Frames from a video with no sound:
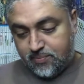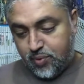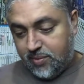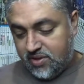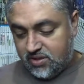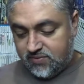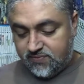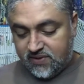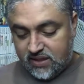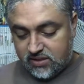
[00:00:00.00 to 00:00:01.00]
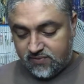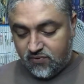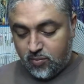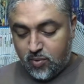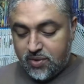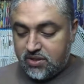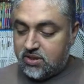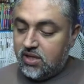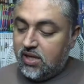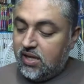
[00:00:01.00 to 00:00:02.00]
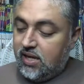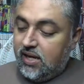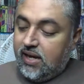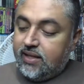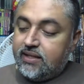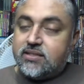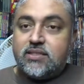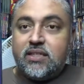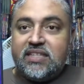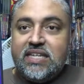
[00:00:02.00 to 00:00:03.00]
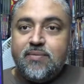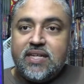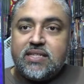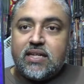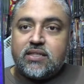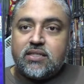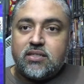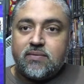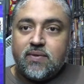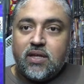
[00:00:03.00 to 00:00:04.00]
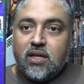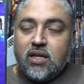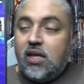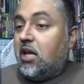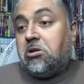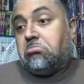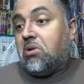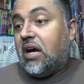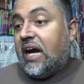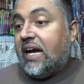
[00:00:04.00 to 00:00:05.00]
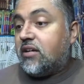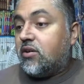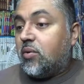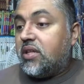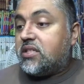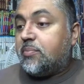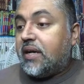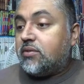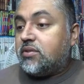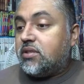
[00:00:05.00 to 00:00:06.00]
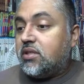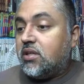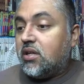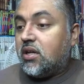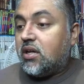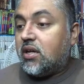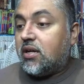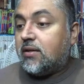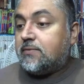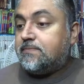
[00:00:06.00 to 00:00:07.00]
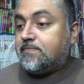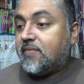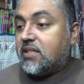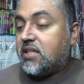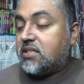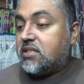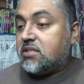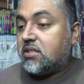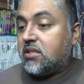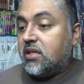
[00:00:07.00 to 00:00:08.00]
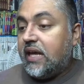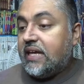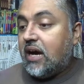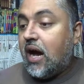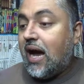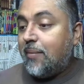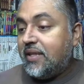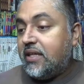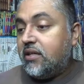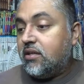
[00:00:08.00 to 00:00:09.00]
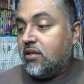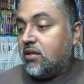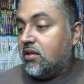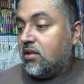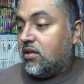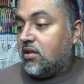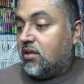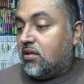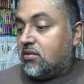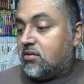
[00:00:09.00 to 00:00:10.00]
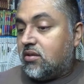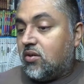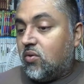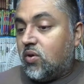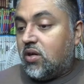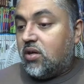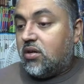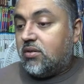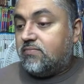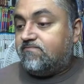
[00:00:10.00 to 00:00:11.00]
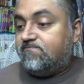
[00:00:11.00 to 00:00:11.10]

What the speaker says: previous Fantastic Four movies. And it's the TV set. I don't know what it's about. It says it's a comedy. So, I